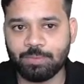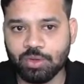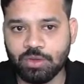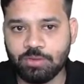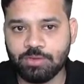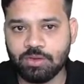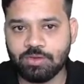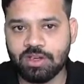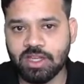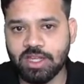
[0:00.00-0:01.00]
Going
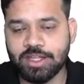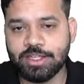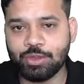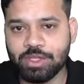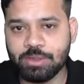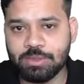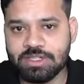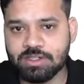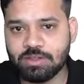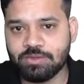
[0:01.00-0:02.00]
forward, Union
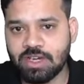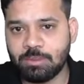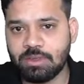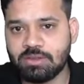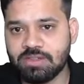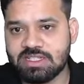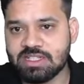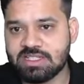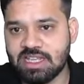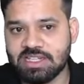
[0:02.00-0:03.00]
Ministry of Tribal Affairs
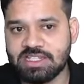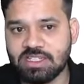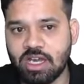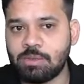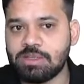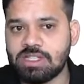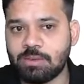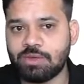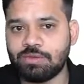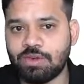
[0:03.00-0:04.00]
has sanctioned how much
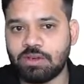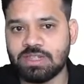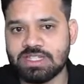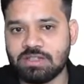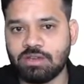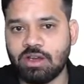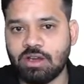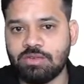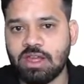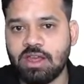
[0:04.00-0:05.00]
amount for festival
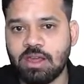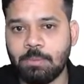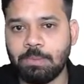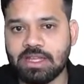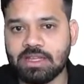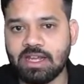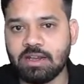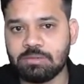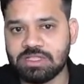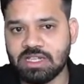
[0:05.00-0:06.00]
of
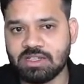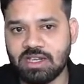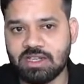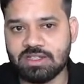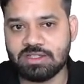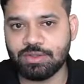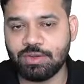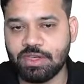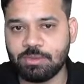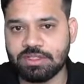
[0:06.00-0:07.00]
Medaram Jatra? So
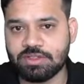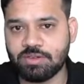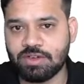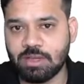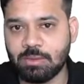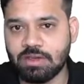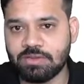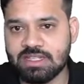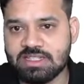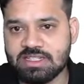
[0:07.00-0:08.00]
Union Ministry of Tribal
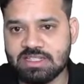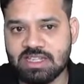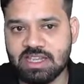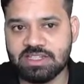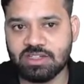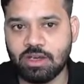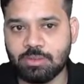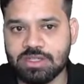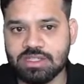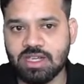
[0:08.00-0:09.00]
Affairs, this has sanctioned how
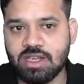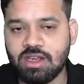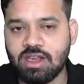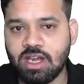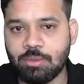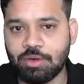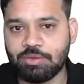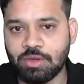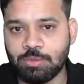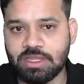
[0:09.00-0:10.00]
much amount
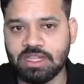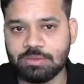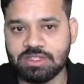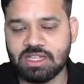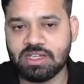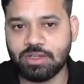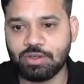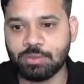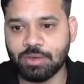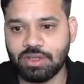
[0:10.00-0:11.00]
for Medaram Jatra?
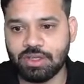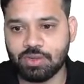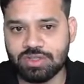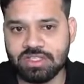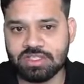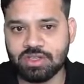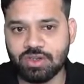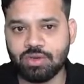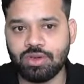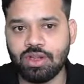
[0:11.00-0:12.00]
2.26
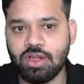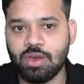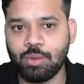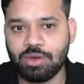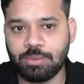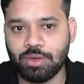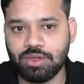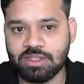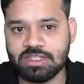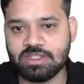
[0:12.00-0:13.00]
crore,
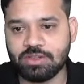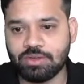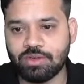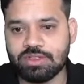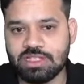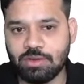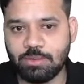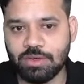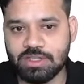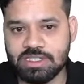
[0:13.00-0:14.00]
1.30 crore,
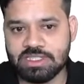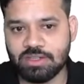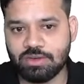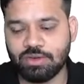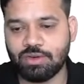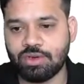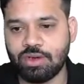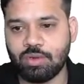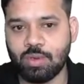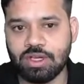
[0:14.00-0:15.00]
7.60 crore
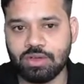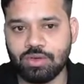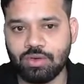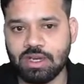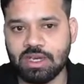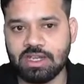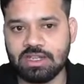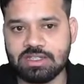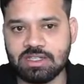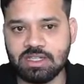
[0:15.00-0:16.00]
or 1 crore. Right
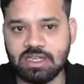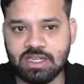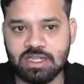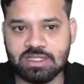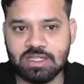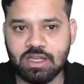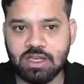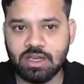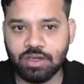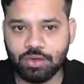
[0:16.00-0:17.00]
answer here is
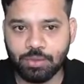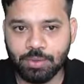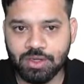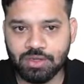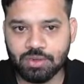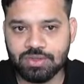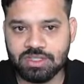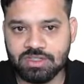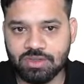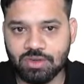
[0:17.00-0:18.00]

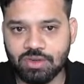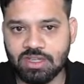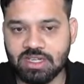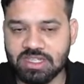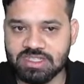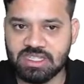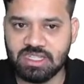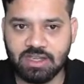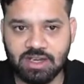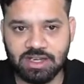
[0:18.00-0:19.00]
2.26 crore. That is the
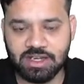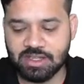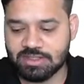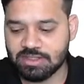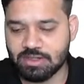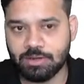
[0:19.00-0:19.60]
right answer.